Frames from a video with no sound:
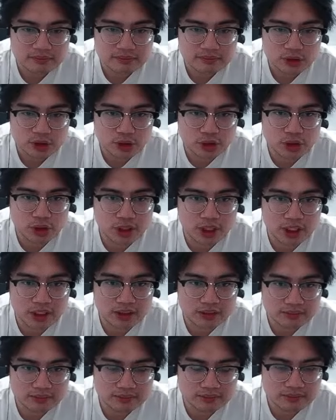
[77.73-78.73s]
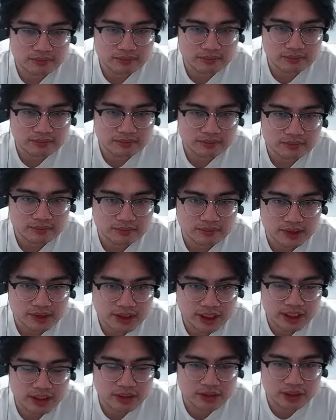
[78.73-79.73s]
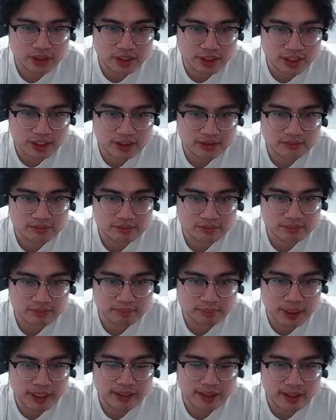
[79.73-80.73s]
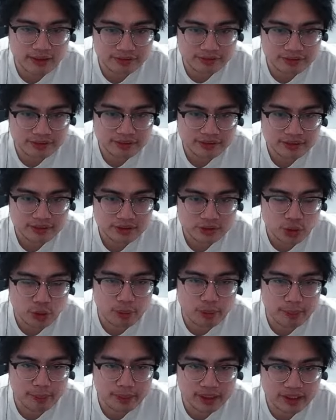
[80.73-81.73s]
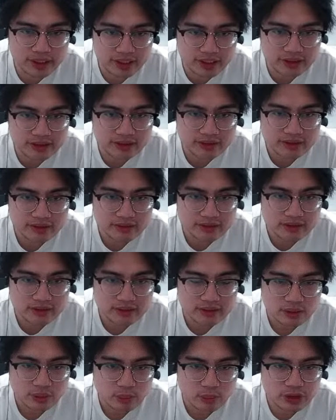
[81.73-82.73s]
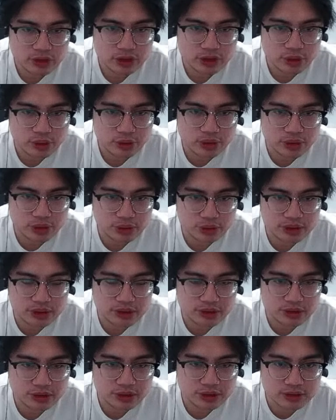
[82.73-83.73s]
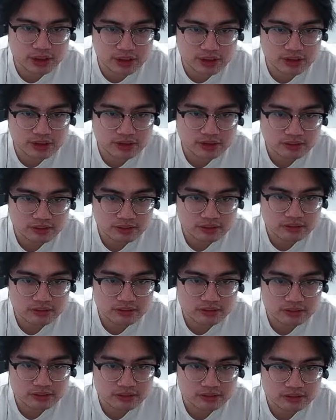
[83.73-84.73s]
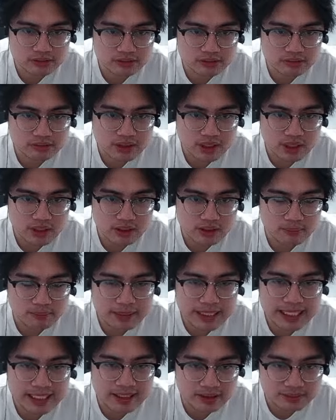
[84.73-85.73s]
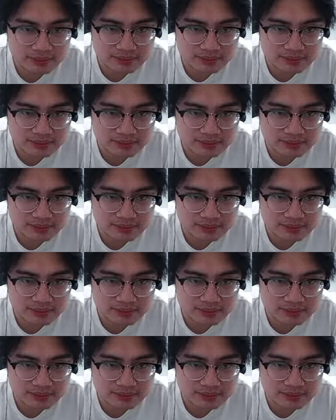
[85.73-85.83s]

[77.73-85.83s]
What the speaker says: Yodora. Single target. Pick off. No mobility. Once you throw your ulti, you're useless. B.